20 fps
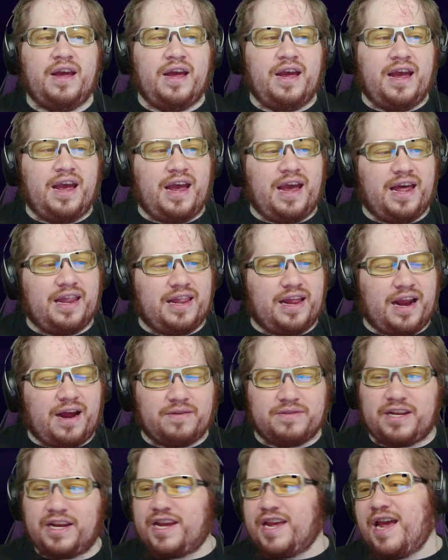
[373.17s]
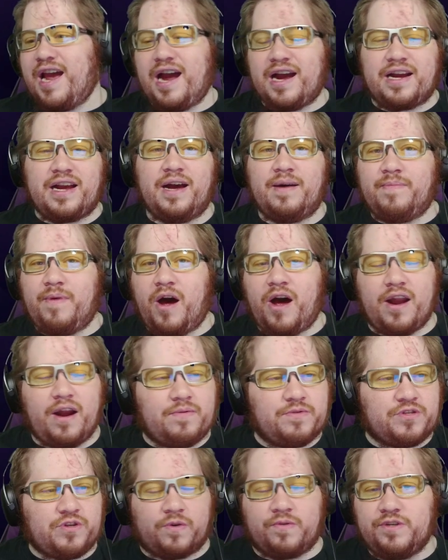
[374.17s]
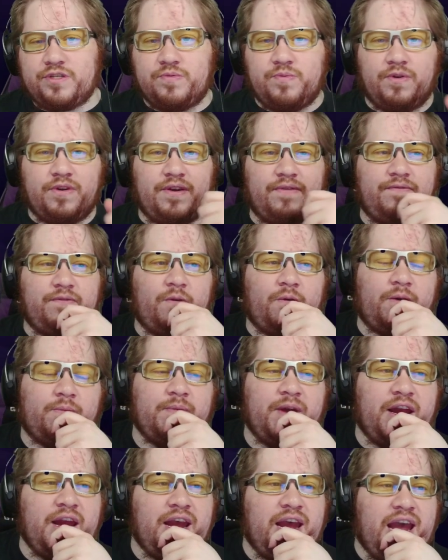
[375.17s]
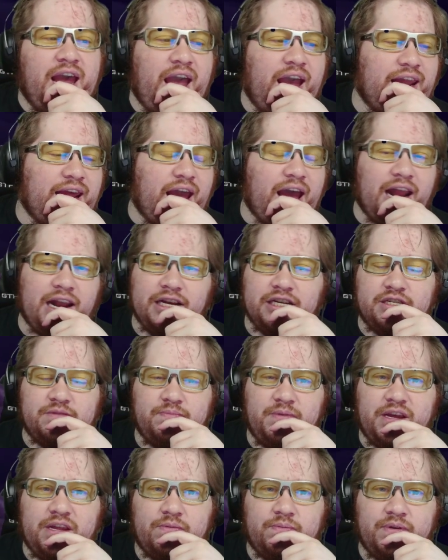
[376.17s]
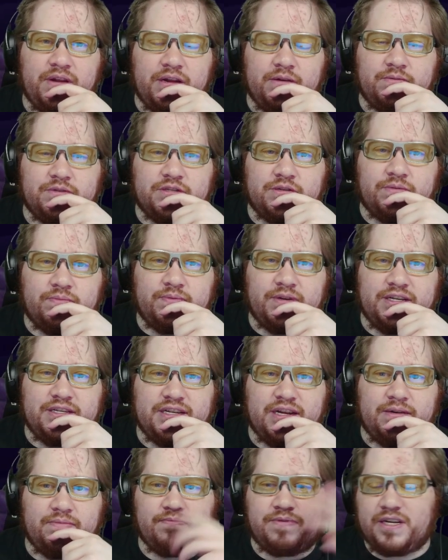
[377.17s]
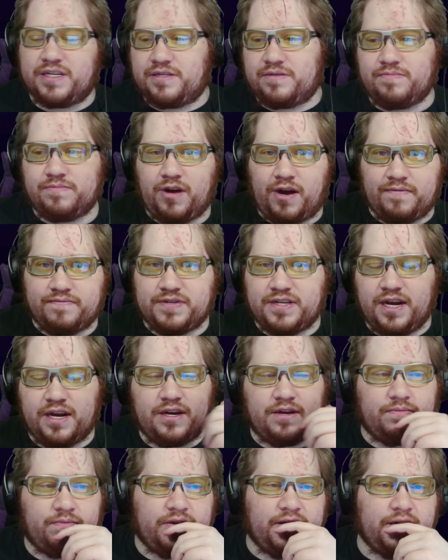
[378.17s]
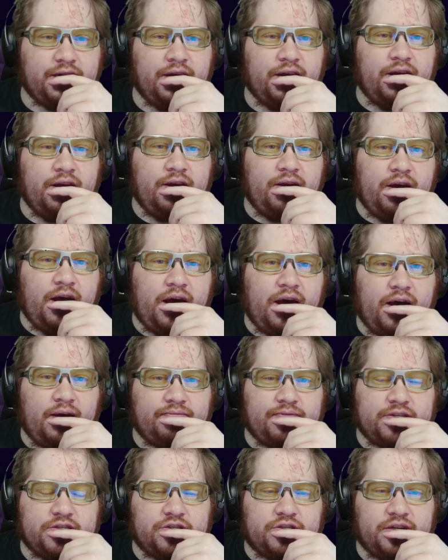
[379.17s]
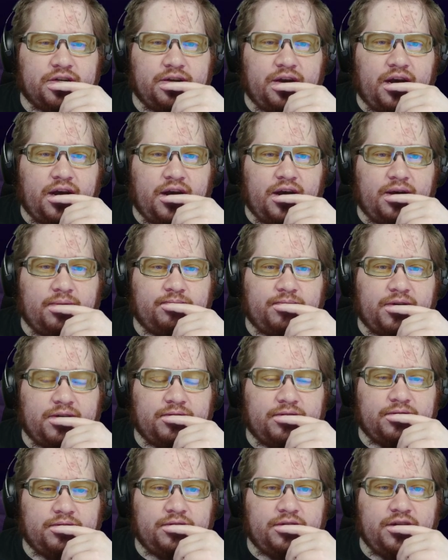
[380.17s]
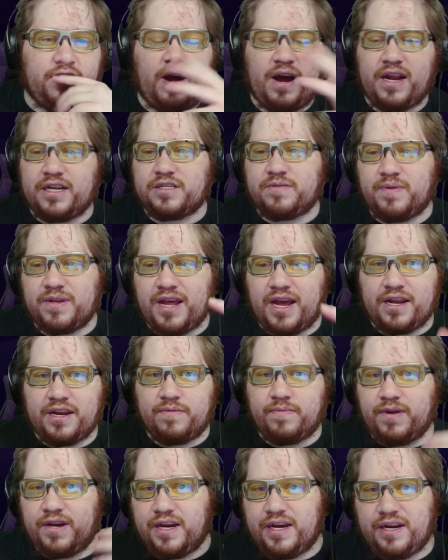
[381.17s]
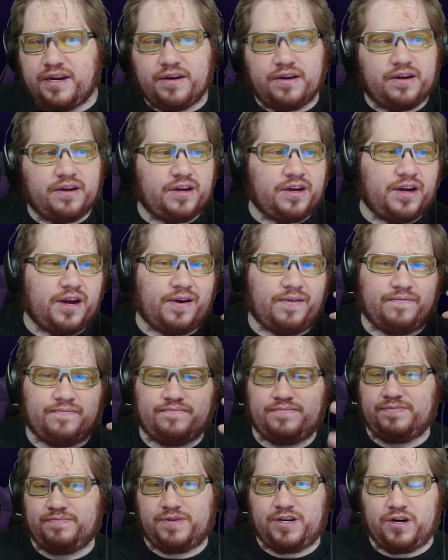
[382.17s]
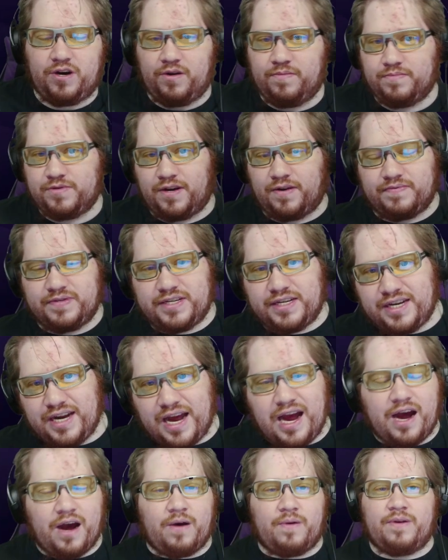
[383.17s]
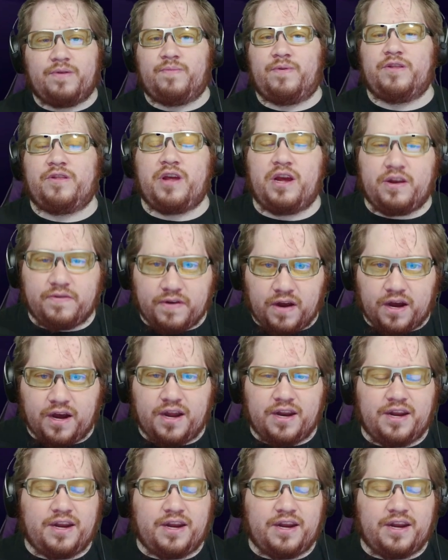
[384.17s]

And then I was like, yeah, come on. I was always rooting for him. And Alex Smith really was the reason, plus obviously Andy Reid eventually. But, Alex Smith, Andy Reid, Mahomes obviously now and what they've done.